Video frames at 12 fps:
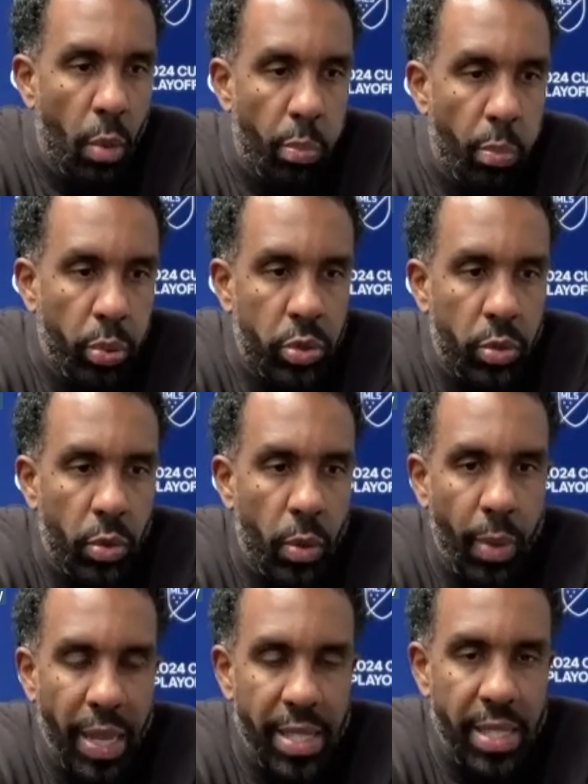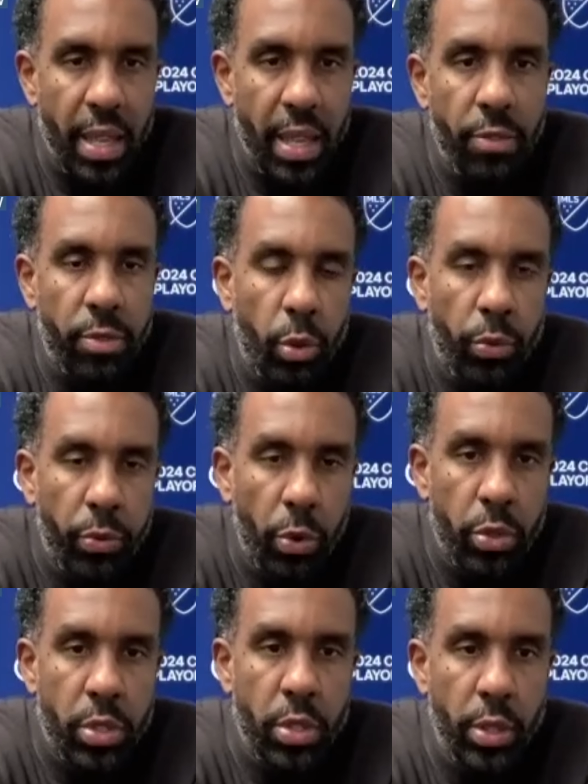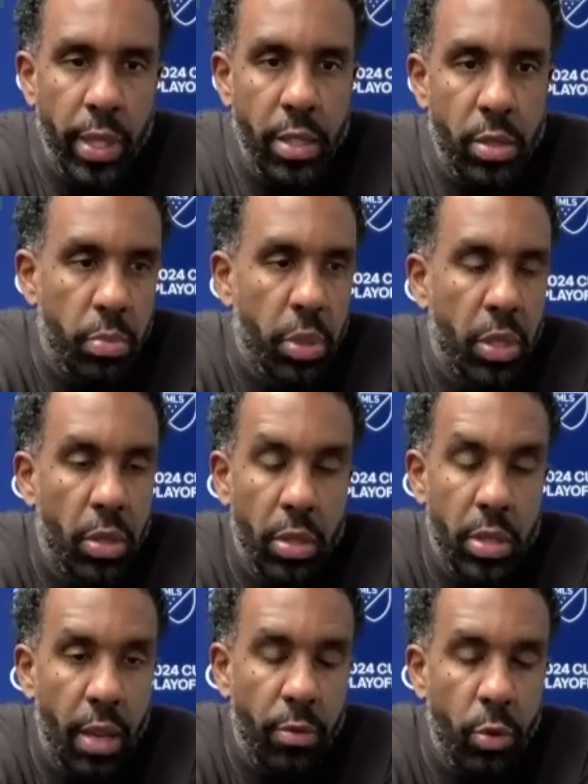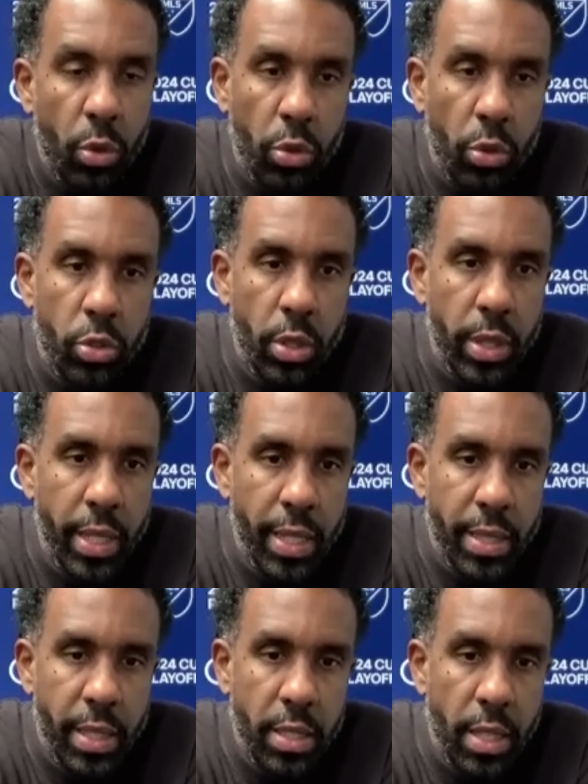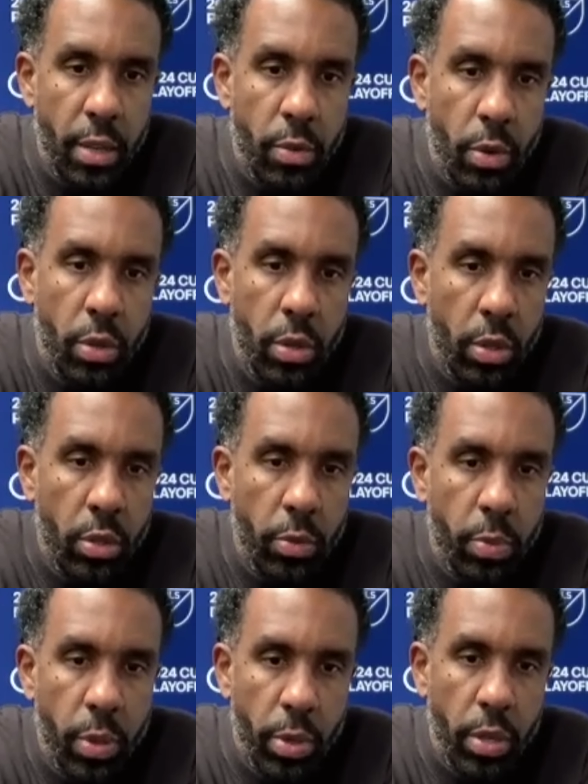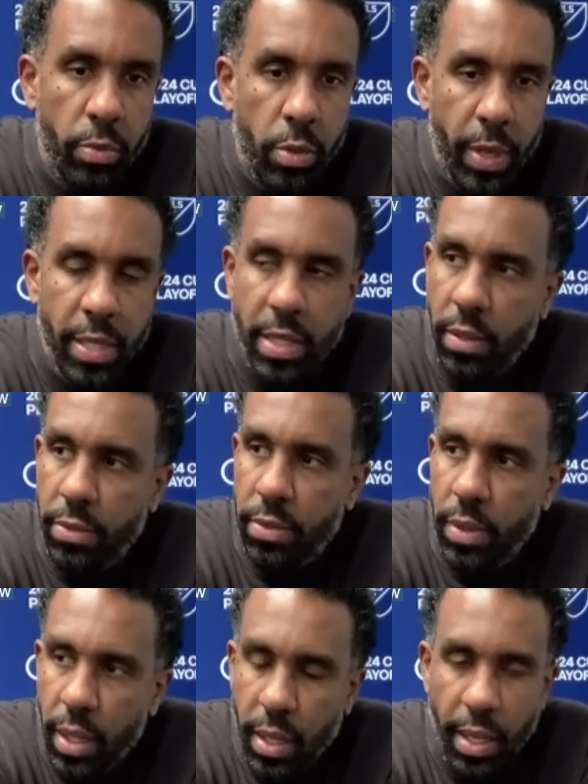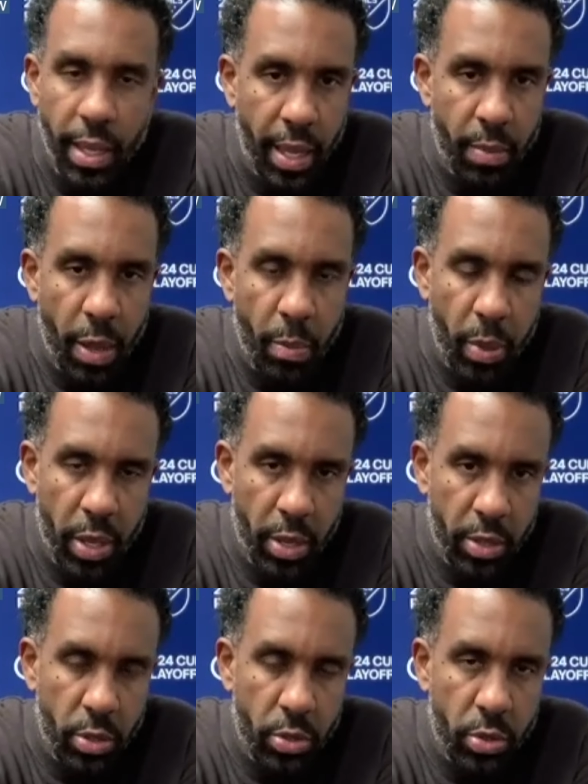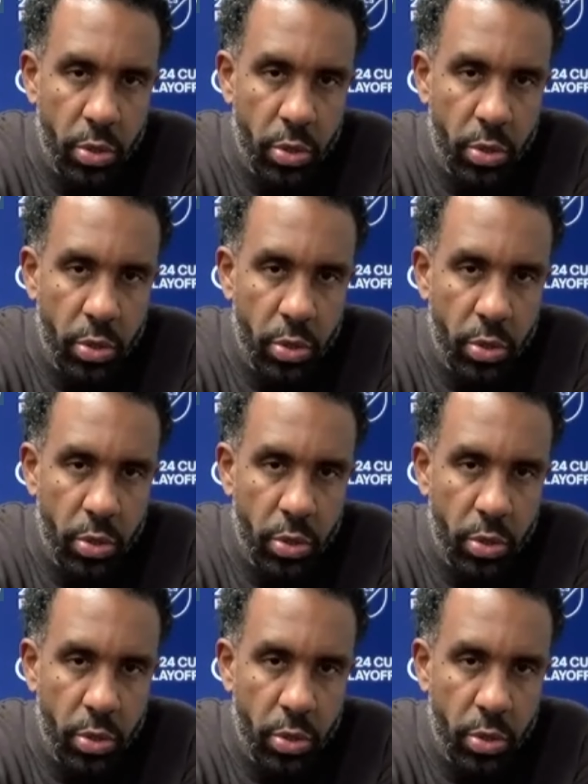put myself the focus on that because I have no control on that. And there are other people with my staff and my players also